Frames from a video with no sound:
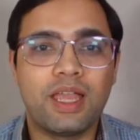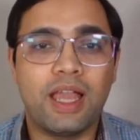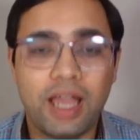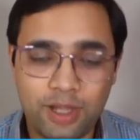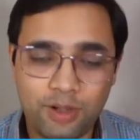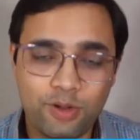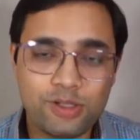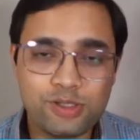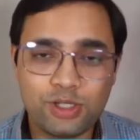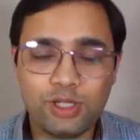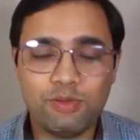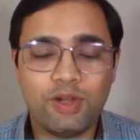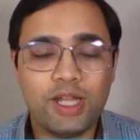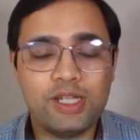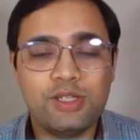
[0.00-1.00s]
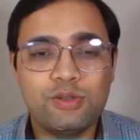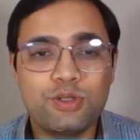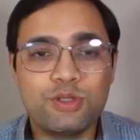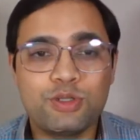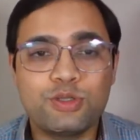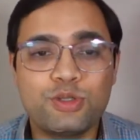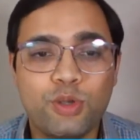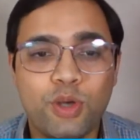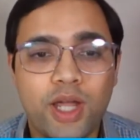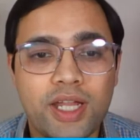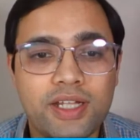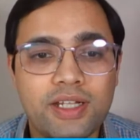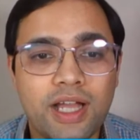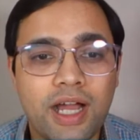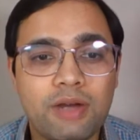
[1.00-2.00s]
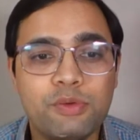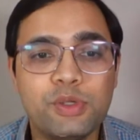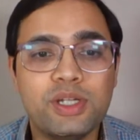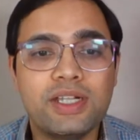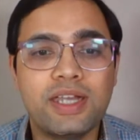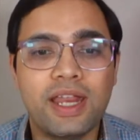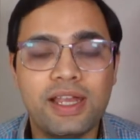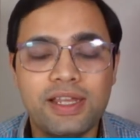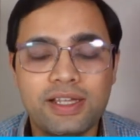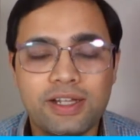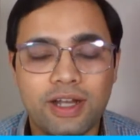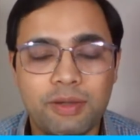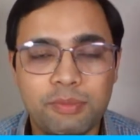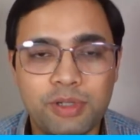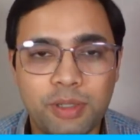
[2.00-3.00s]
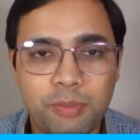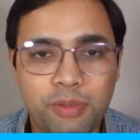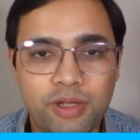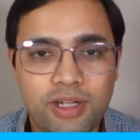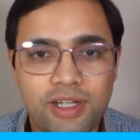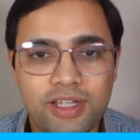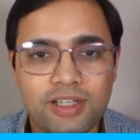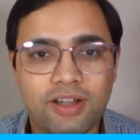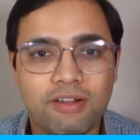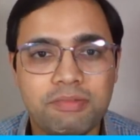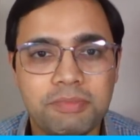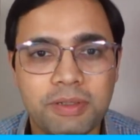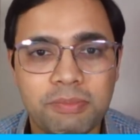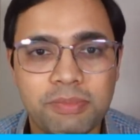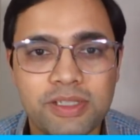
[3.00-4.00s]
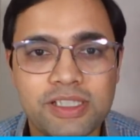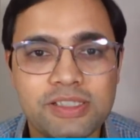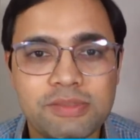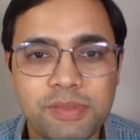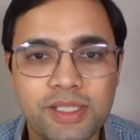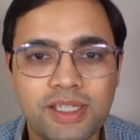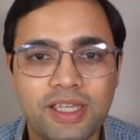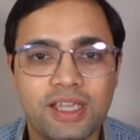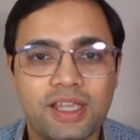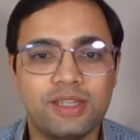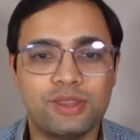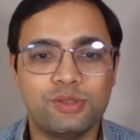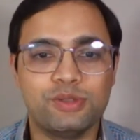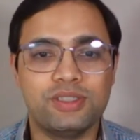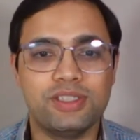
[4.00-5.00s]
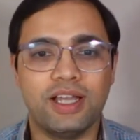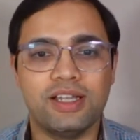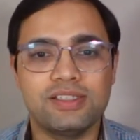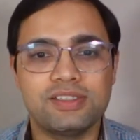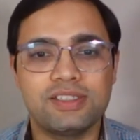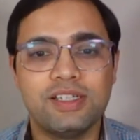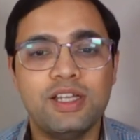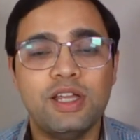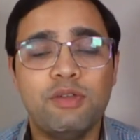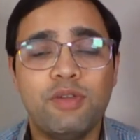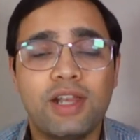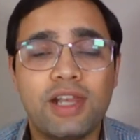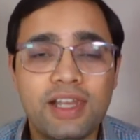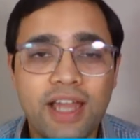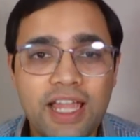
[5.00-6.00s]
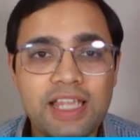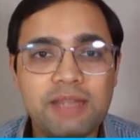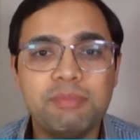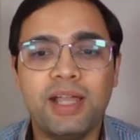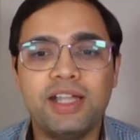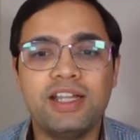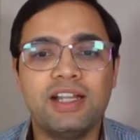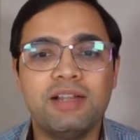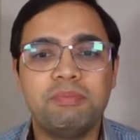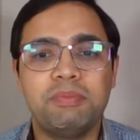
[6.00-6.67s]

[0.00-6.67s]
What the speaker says: I also invite you to join our Telegram community of public speaking enthusiasts, where like-minded